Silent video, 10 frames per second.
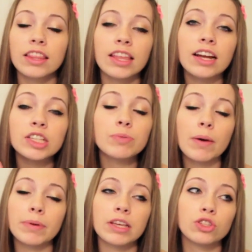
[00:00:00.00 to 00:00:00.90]
There is
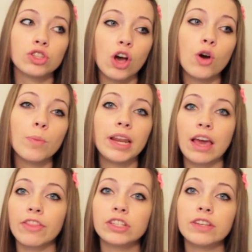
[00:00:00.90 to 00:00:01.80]
probably so many
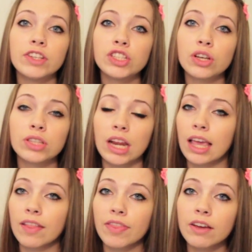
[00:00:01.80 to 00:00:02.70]
other TV shows that I
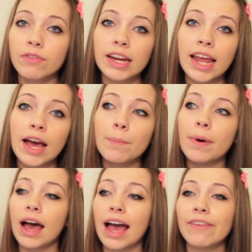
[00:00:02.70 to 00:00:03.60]
can't think of right now,
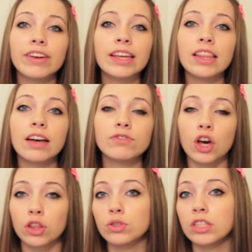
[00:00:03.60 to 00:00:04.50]
but I freaking loved
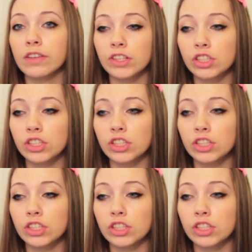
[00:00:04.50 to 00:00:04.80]
all those TV